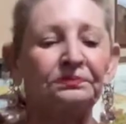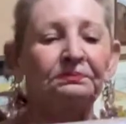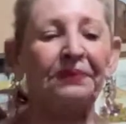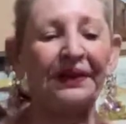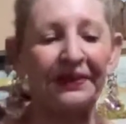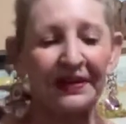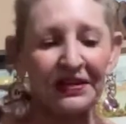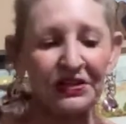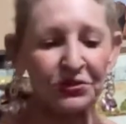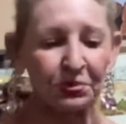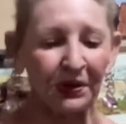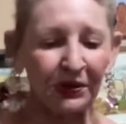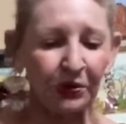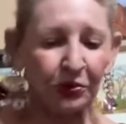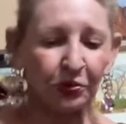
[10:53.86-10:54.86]
But this
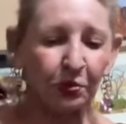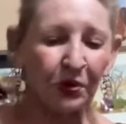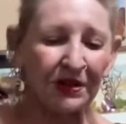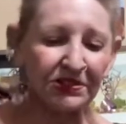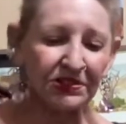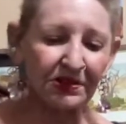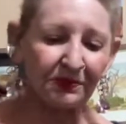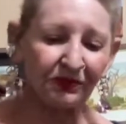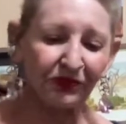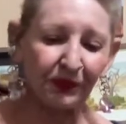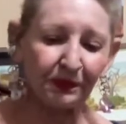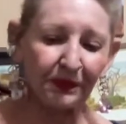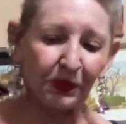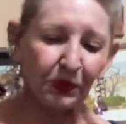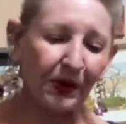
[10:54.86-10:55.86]
one is Wisdom
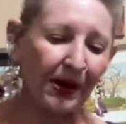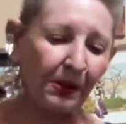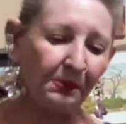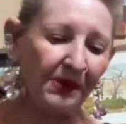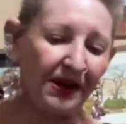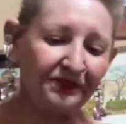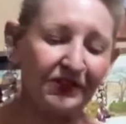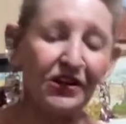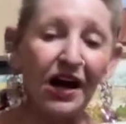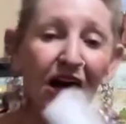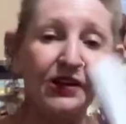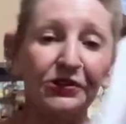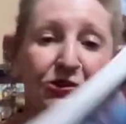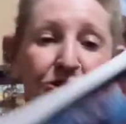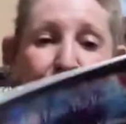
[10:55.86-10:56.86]
from the Realm of
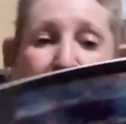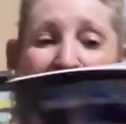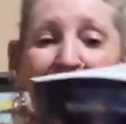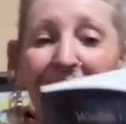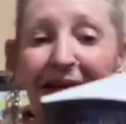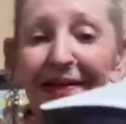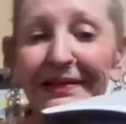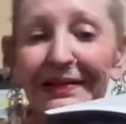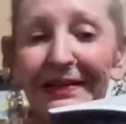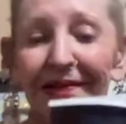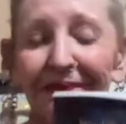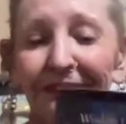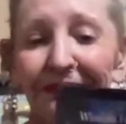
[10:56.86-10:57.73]
Non Duality.